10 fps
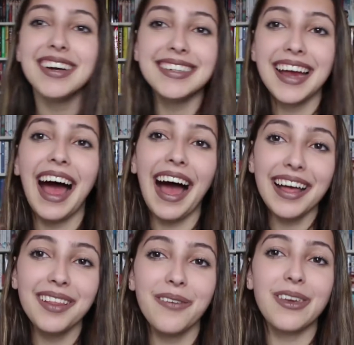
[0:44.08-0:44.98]
Which,
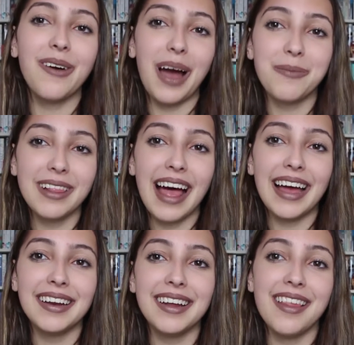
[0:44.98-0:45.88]
I love you. I'm
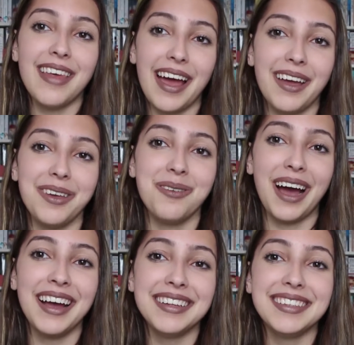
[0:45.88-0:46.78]
glad that you
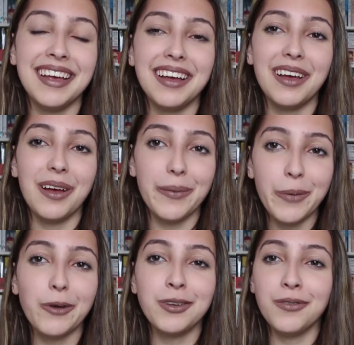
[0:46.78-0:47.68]
guys
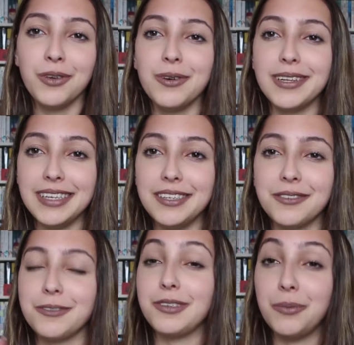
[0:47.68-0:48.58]
most of you at
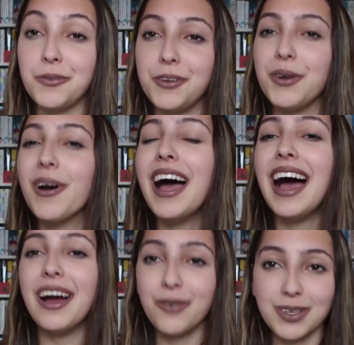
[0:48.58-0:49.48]
least, or some of you,
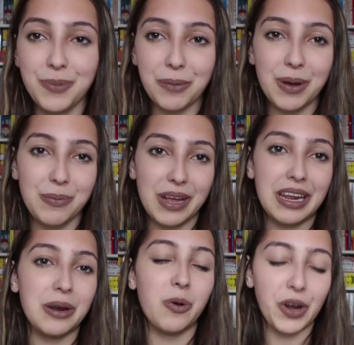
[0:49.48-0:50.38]
respect my
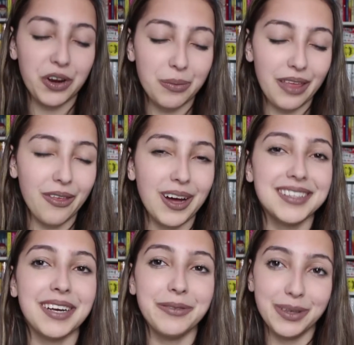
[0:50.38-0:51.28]
opinion and want to hear my
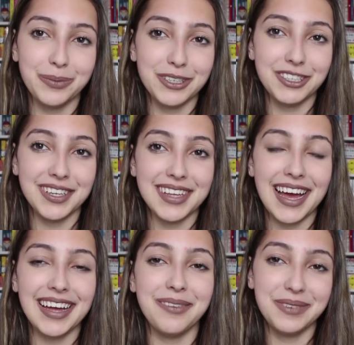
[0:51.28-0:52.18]
thoughts. I really appreciate
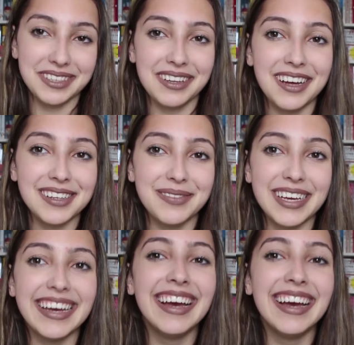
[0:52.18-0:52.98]
that. It means a lot to me.